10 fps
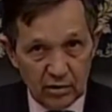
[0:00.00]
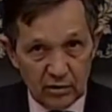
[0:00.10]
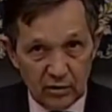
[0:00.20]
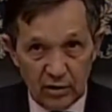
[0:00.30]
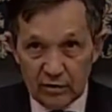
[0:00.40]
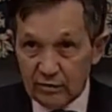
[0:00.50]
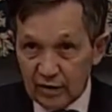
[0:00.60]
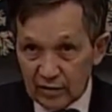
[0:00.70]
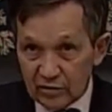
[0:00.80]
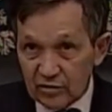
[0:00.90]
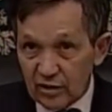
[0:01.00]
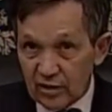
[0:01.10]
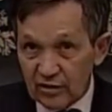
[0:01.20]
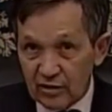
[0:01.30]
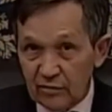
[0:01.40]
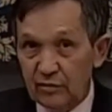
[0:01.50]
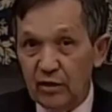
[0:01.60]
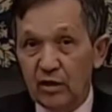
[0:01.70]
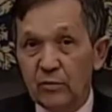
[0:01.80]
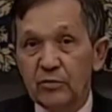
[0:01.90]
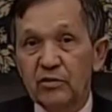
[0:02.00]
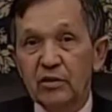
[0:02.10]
there are events that have developed